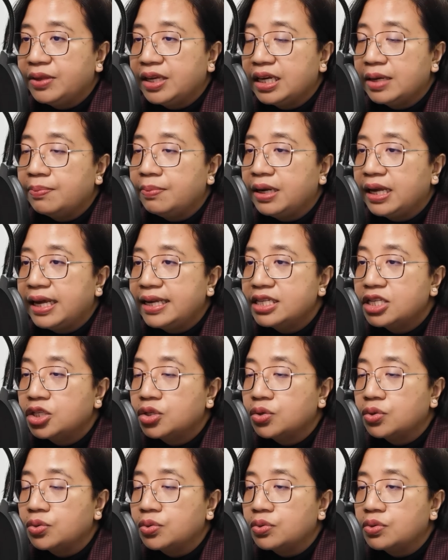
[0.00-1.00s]
it applies
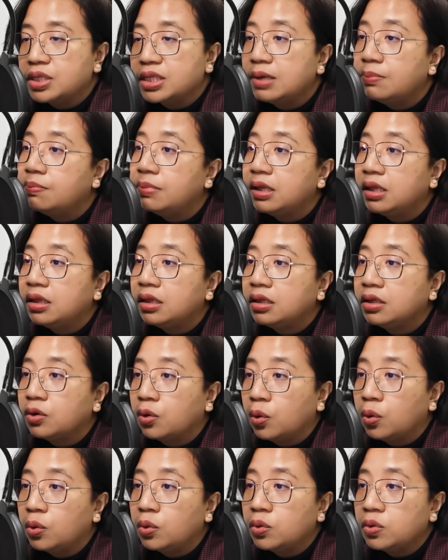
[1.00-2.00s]
to simple
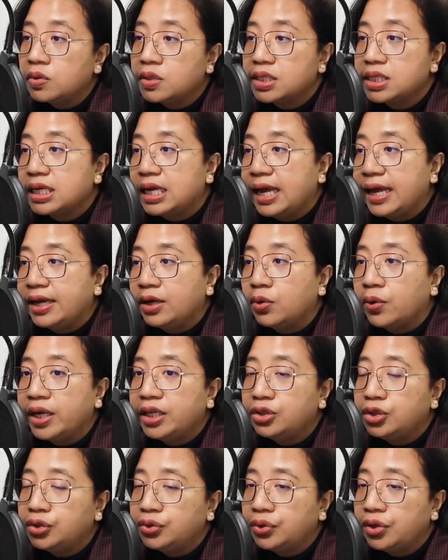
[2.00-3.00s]
goals like
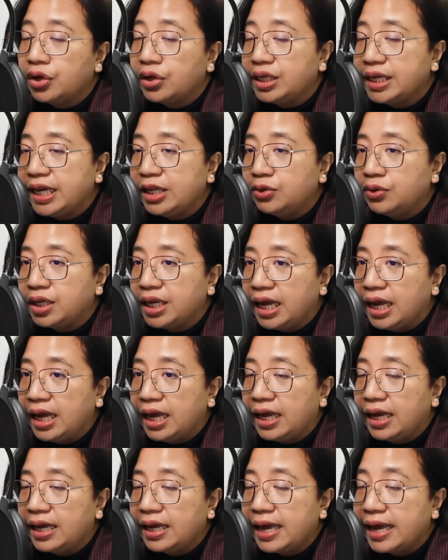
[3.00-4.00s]
going through your
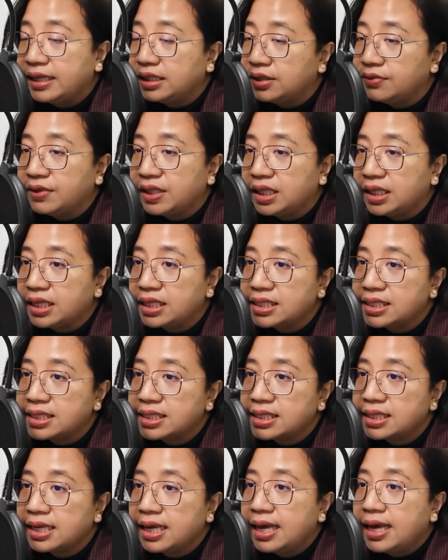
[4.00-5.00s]
day-to-day
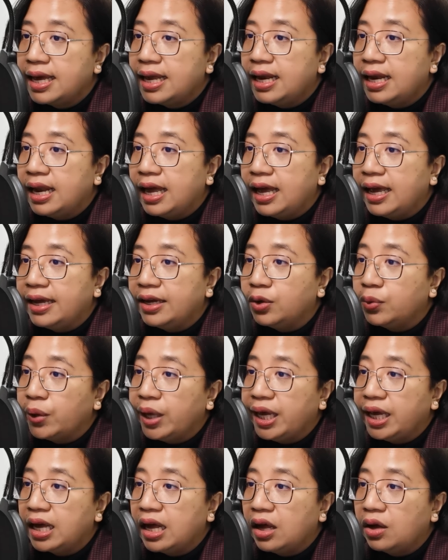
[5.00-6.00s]
activities, like
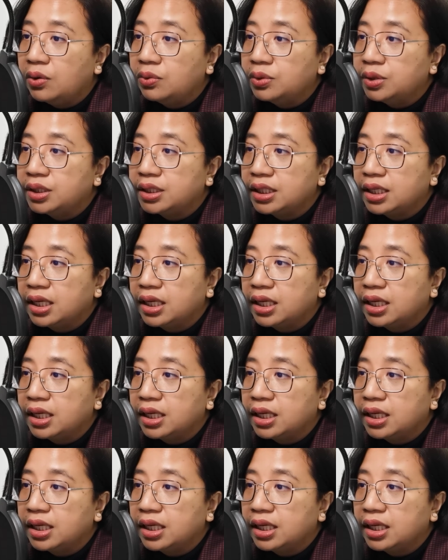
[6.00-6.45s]
going out